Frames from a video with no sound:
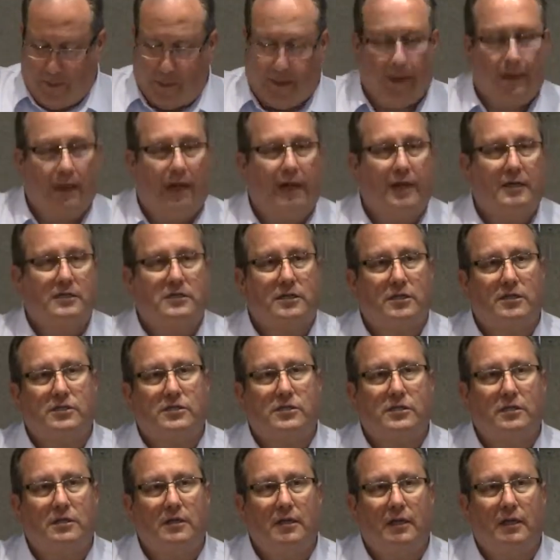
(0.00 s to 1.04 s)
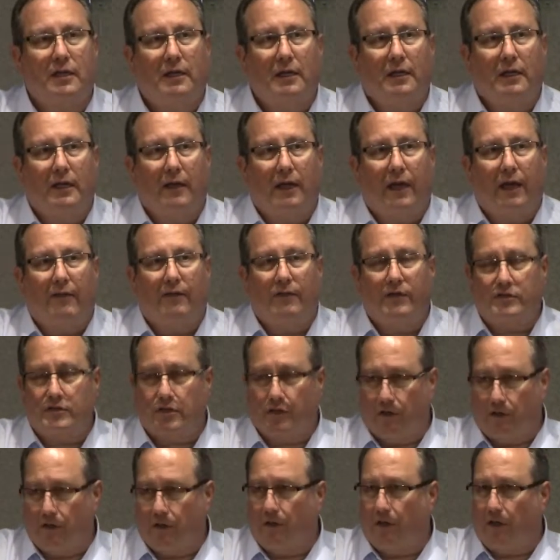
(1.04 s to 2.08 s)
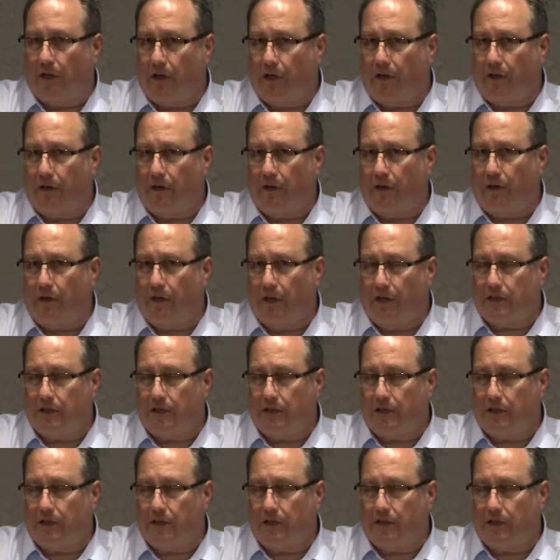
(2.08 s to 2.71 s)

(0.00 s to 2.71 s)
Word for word: And guys, listen, if he's a good leader,